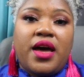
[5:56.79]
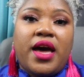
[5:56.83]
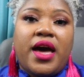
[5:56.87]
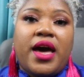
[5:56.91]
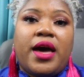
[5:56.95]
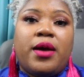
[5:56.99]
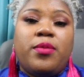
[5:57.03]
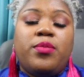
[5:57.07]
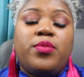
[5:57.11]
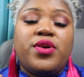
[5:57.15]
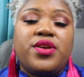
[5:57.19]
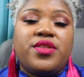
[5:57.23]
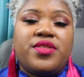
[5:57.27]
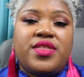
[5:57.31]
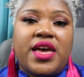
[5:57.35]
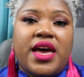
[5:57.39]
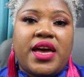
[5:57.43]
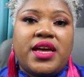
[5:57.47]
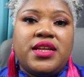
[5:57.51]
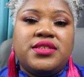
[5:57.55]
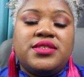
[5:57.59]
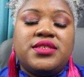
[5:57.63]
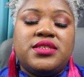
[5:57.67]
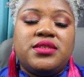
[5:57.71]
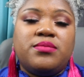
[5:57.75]
I put
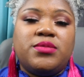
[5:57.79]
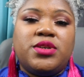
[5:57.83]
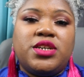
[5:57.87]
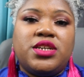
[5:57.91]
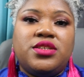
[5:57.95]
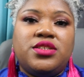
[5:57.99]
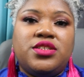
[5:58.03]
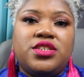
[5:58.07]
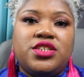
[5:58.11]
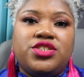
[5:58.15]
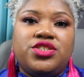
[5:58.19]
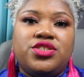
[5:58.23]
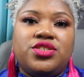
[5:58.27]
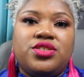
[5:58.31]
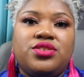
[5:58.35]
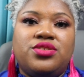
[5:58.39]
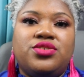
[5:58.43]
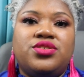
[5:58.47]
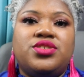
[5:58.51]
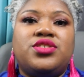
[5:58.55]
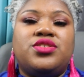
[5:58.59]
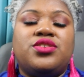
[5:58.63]
that in some conditioners.